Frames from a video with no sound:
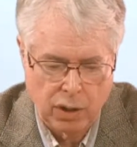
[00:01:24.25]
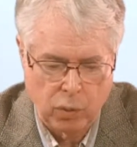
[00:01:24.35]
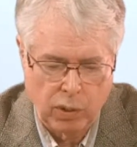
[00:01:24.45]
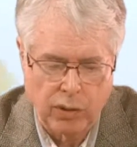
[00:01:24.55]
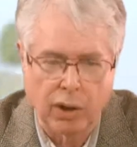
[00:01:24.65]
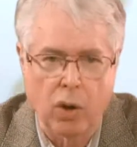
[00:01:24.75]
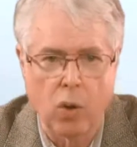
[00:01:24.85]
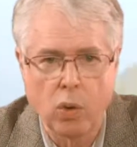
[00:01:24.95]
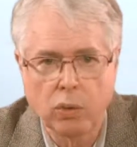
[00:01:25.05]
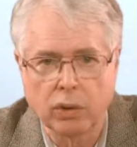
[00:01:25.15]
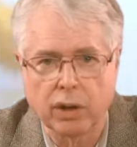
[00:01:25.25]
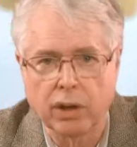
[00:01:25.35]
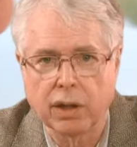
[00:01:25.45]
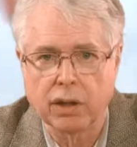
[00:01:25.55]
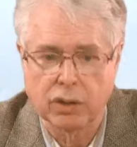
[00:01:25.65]
we're the
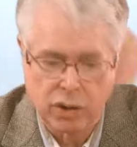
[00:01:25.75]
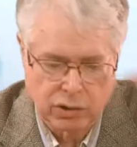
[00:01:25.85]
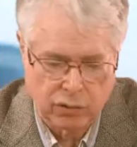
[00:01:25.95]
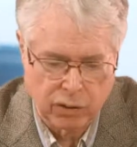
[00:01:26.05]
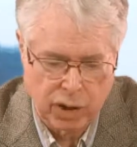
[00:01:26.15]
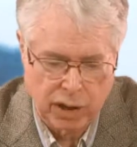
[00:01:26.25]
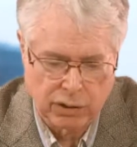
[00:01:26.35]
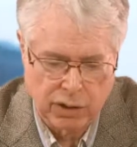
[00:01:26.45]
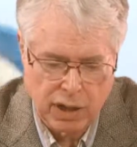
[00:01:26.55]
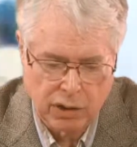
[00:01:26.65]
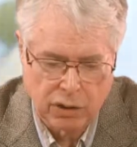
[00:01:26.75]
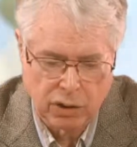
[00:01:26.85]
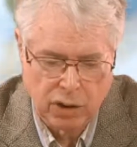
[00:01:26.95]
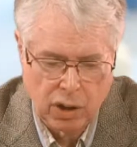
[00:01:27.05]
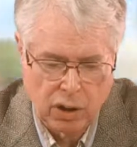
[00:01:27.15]
only industrialized
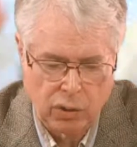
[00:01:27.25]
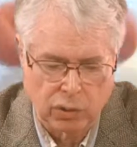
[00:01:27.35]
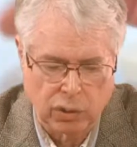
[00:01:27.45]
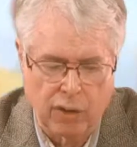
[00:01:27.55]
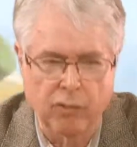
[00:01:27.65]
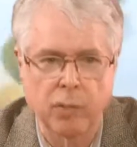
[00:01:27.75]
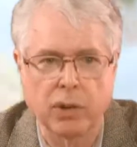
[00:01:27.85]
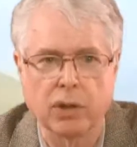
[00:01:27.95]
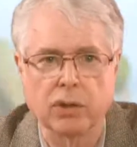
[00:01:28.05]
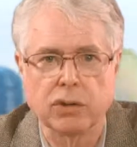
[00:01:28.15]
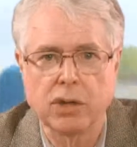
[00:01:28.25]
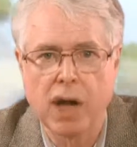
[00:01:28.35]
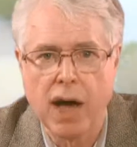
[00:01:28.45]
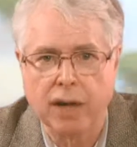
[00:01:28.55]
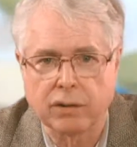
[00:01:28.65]
nation whose government does
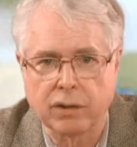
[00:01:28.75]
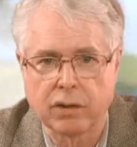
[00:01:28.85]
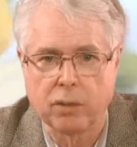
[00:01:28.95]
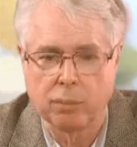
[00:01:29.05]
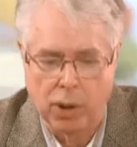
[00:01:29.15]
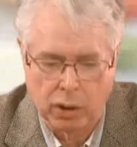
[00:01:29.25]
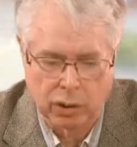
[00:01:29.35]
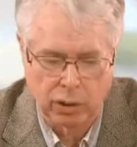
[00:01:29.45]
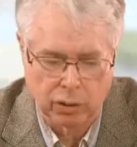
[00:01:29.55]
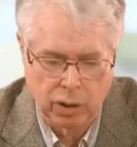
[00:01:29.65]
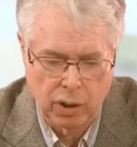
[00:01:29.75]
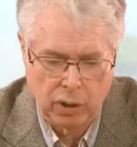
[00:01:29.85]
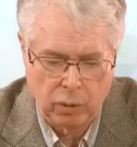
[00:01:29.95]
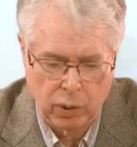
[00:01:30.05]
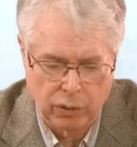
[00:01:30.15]
not bargain
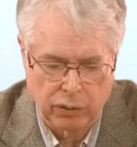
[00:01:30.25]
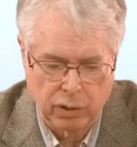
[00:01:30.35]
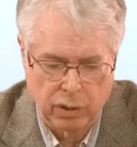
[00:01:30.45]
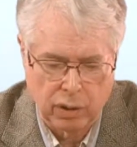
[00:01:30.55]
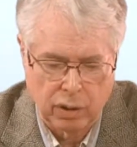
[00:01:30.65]
with